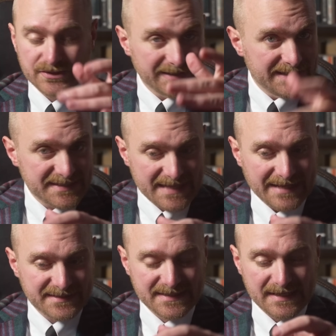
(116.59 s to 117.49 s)
At least
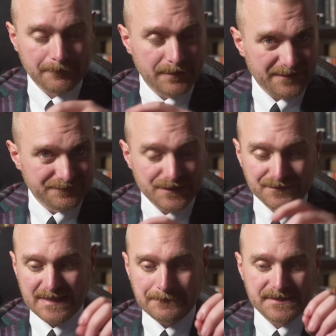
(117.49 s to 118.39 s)
that's the number, that
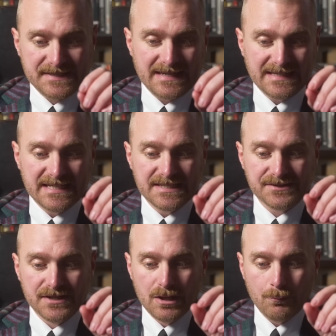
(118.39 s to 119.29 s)
15%
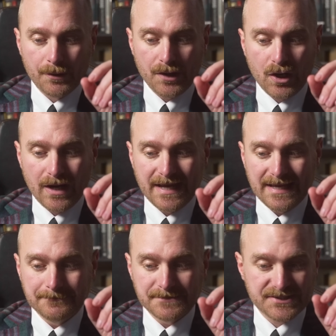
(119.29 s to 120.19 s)
is what
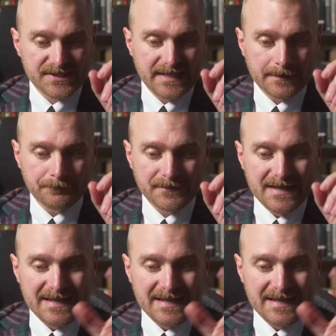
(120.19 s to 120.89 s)
I am seeing.